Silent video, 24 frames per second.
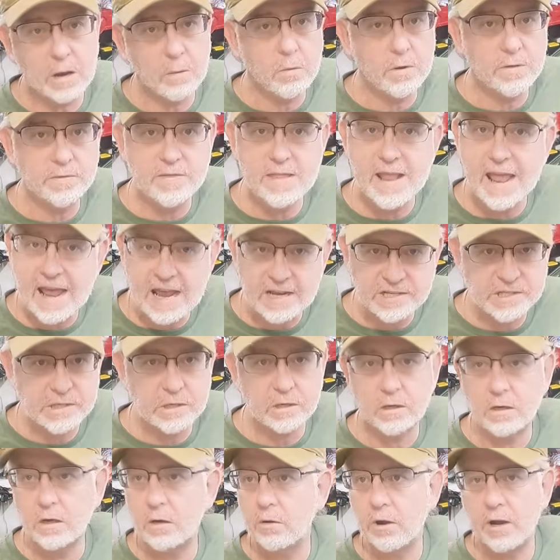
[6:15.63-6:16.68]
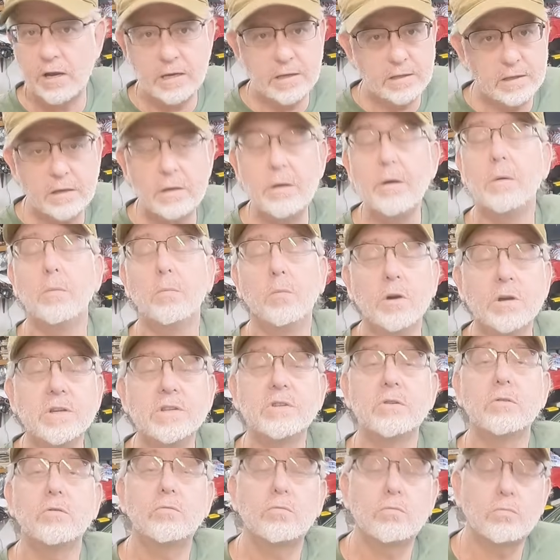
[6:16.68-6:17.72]
done with NASA or anything. It
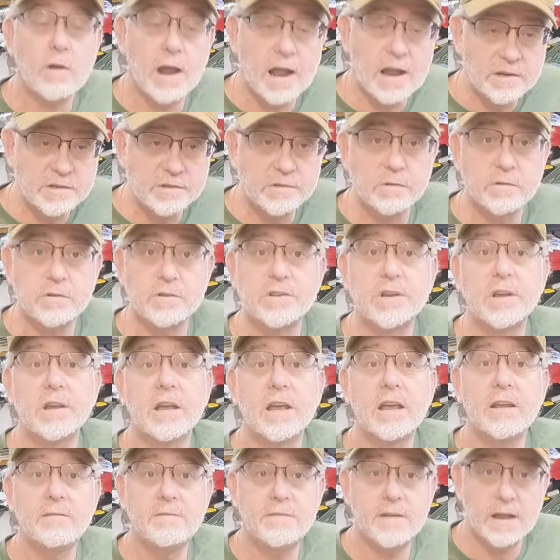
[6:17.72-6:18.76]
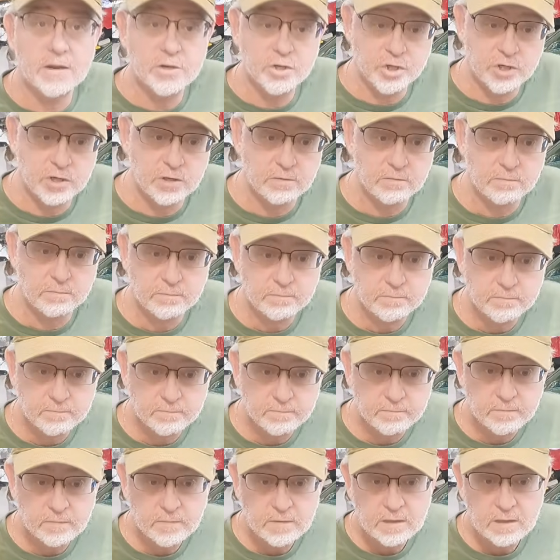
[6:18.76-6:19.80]
was Chrysler's invention.
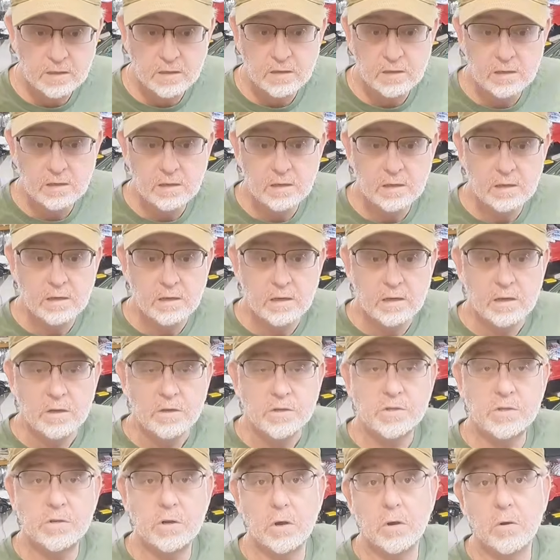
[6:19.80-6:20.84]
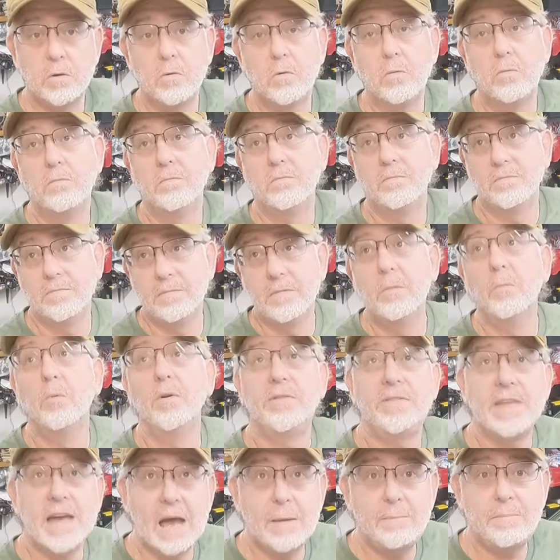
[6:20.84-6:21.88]
So,
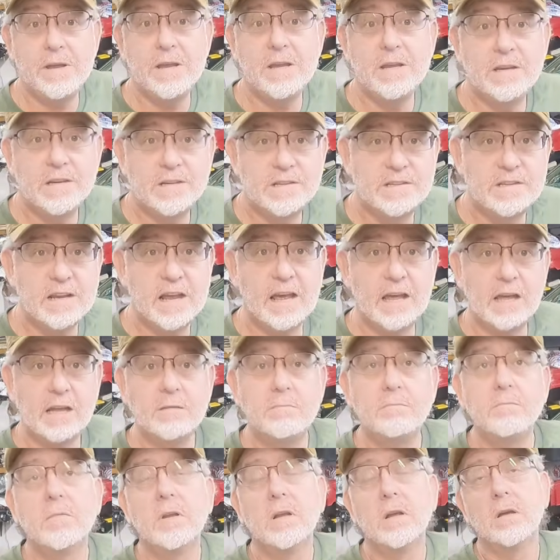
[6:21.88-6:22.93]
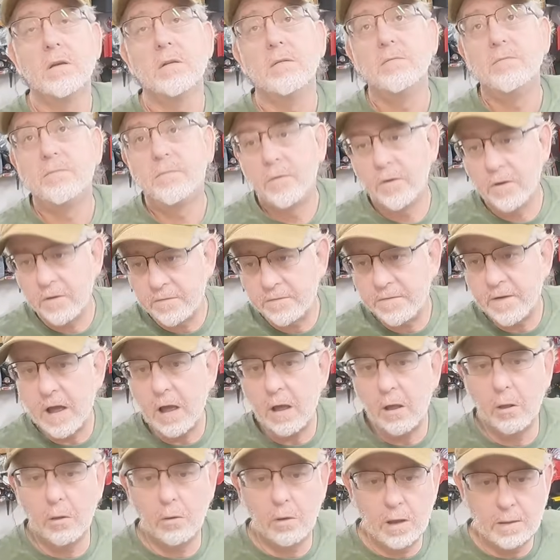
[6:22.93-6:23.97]
with that being said, for the
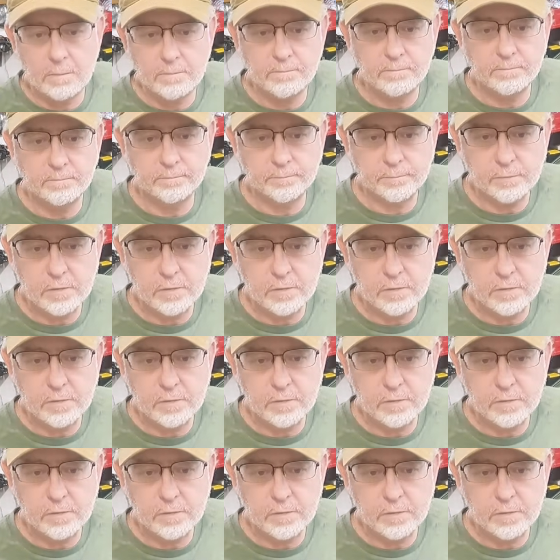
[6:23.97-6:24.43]
follow-up,